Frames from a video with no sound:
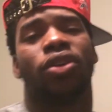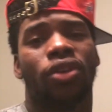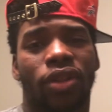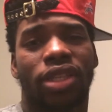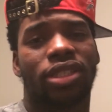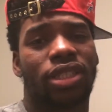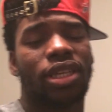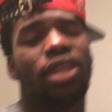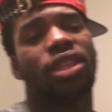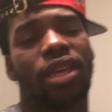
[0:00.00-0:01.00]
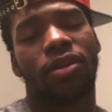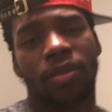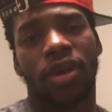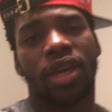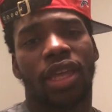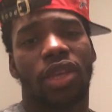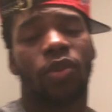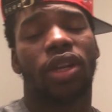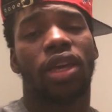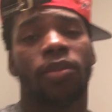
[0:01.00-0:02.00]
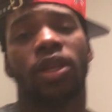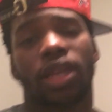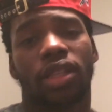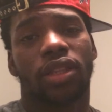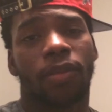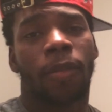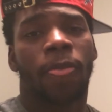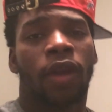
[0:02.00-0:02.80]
You know, they see them and they want to emulate them.